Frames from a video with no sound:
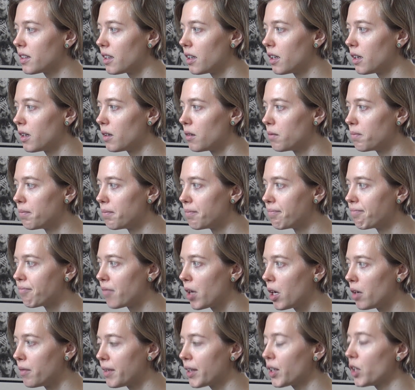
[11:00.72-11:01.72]

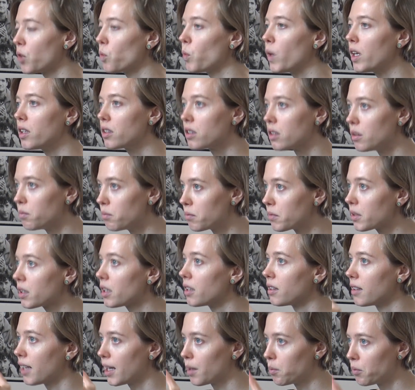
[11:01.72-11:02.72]
a very welcome
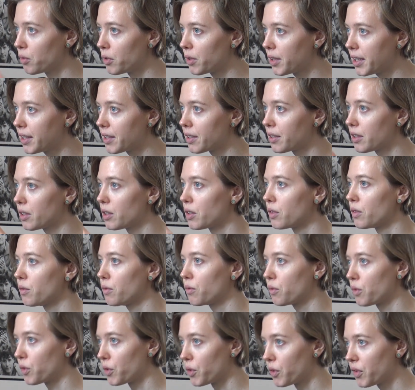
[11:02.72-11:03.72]
collaborator
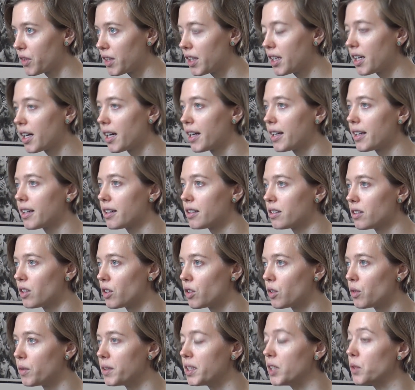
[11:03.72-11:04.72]
for the
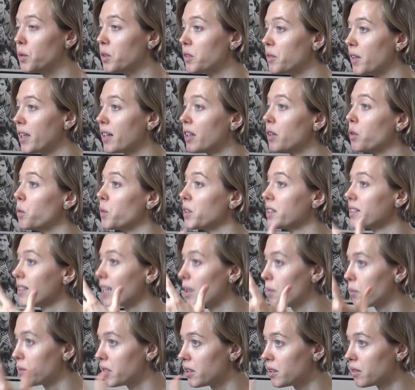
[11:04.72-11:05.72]
ILO, and he was very
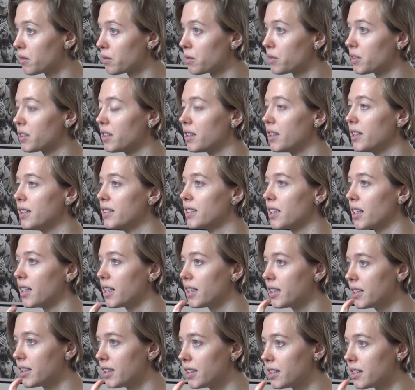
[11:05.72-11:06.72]
receptive to these
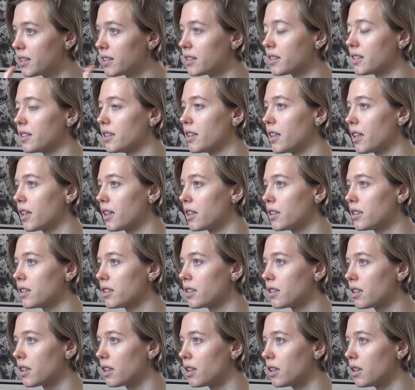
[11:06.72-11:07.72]
ideas that
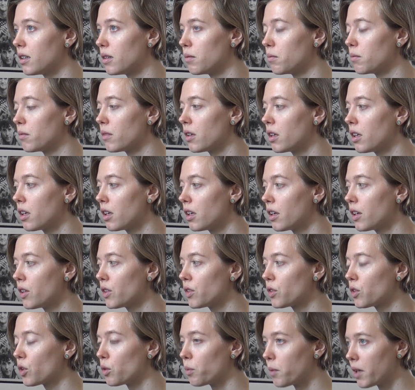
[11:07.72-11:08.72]

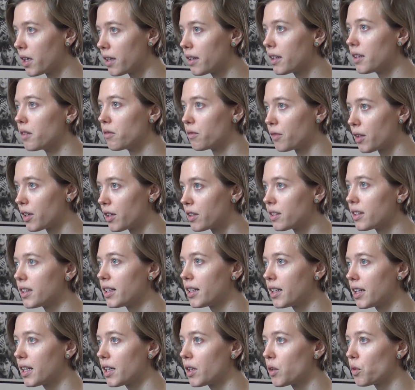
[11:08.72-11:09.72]
Thomas and
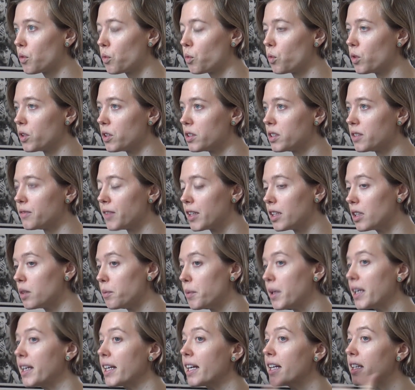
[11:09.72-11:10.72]
Varley were
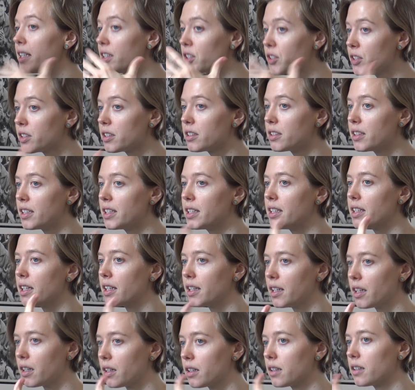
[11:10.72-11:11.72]
developing
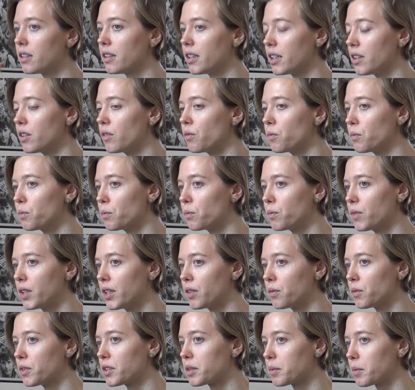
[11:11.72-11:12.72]
initially
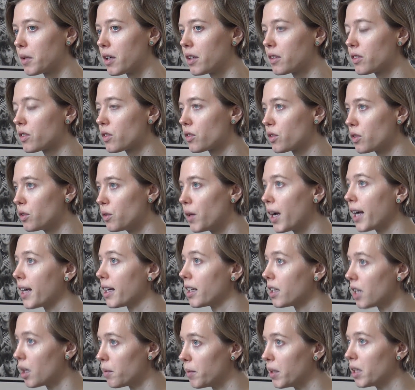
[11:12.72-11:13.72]
in response to
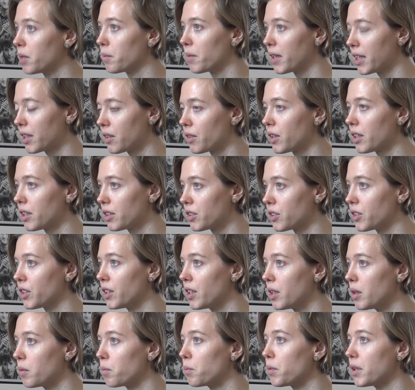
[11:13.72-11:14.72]
economic
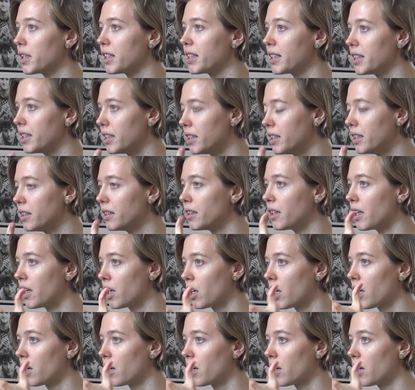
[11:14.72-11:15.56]
migration, but he